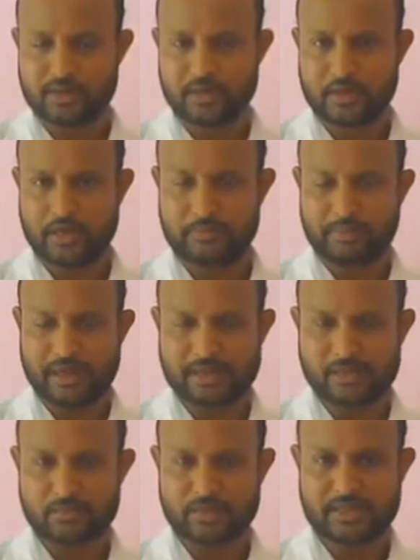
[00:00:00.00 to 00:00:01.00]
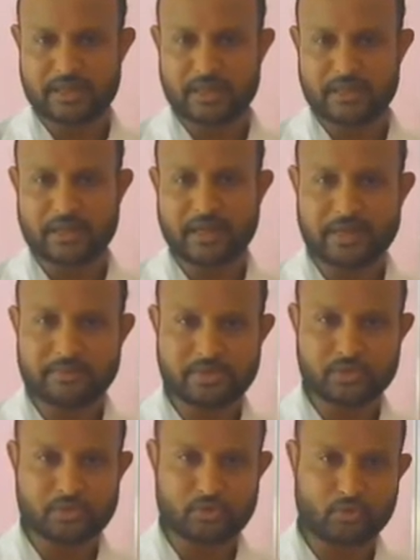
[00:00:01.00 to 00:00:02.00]
In plants, we see the leaves
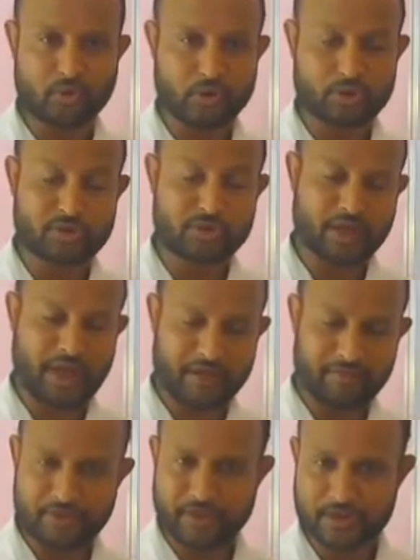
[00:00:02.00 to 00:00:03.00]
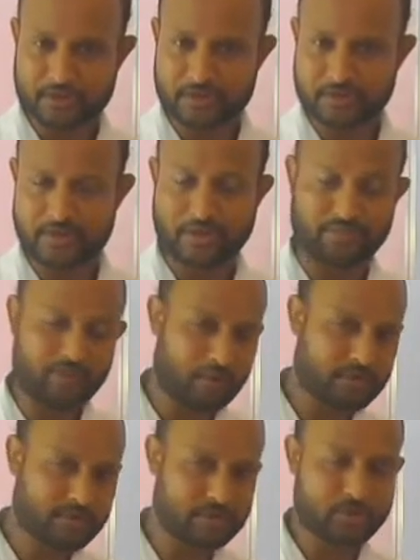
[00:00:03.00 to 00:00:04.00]
used to grow every year, the
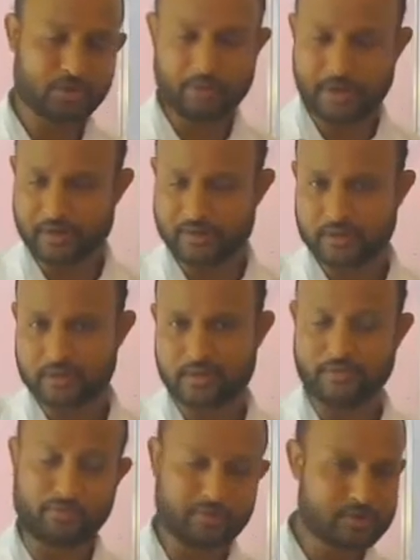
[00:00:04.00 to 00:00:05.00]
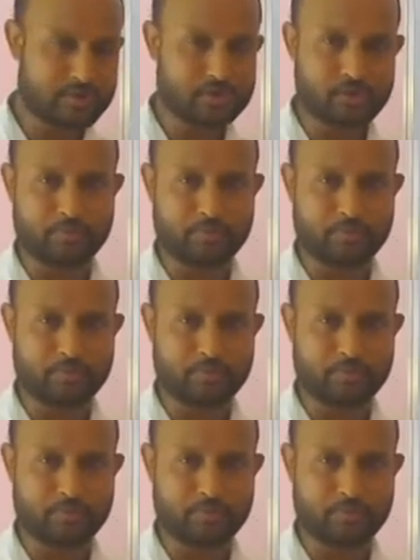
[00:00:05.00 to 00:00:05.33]
flowers used to bear, the fruits used to